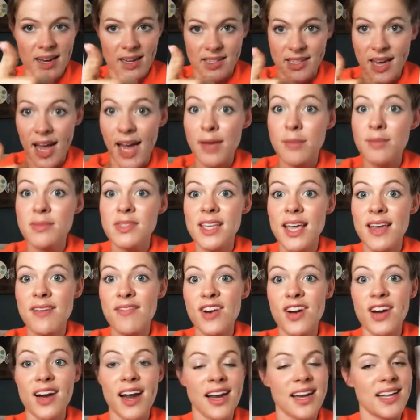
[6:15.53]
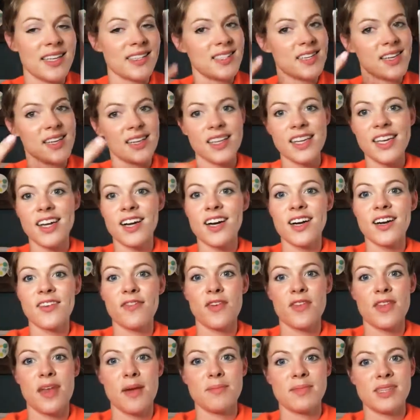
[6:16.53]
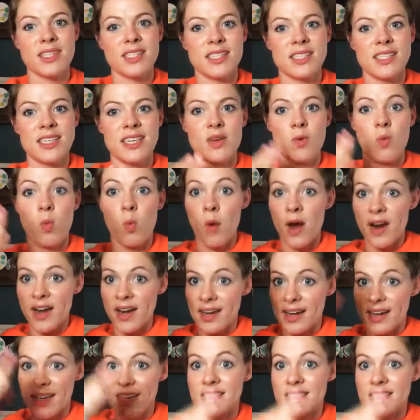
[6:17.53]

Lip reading: a time saver and it's clear for them to see what it